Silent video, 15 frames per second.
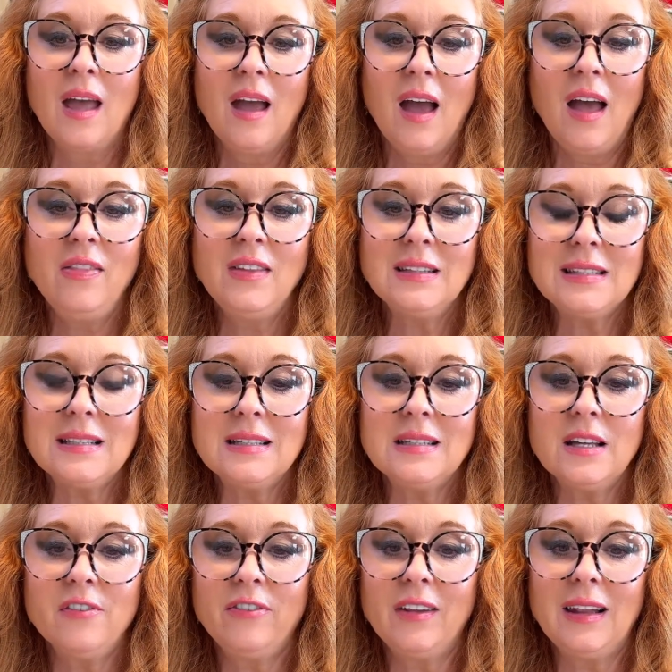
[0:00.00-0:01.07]
And this is
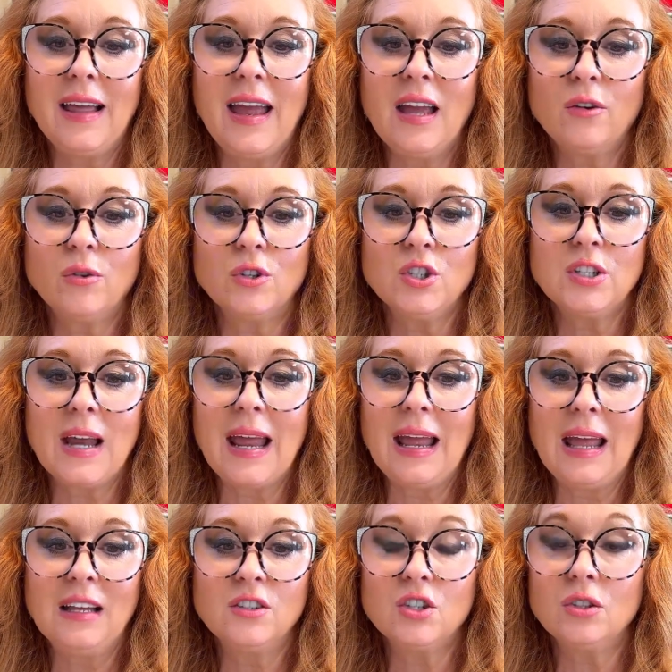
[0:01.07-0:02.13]
the filet crochet
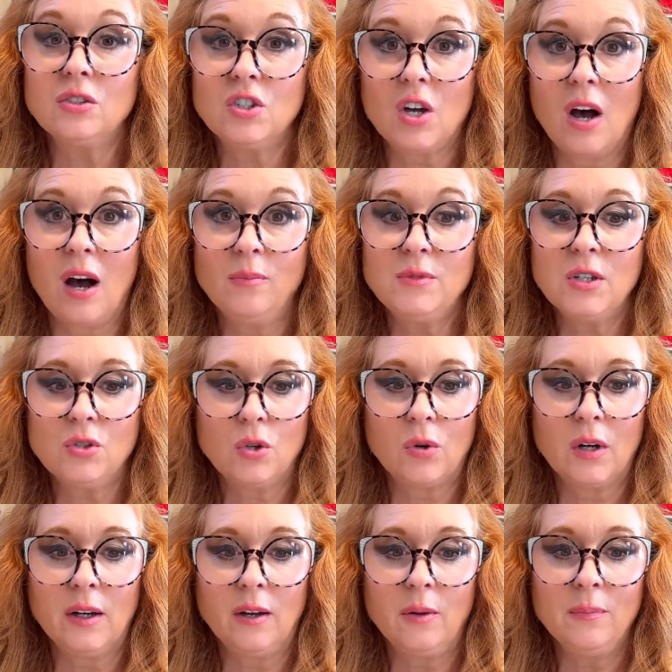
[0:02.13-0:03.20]
angel top
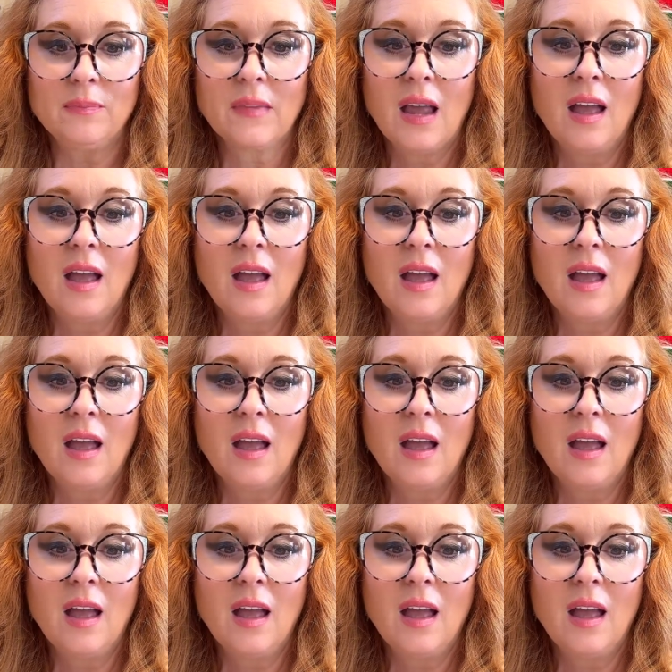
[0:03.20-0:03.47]
tutorial.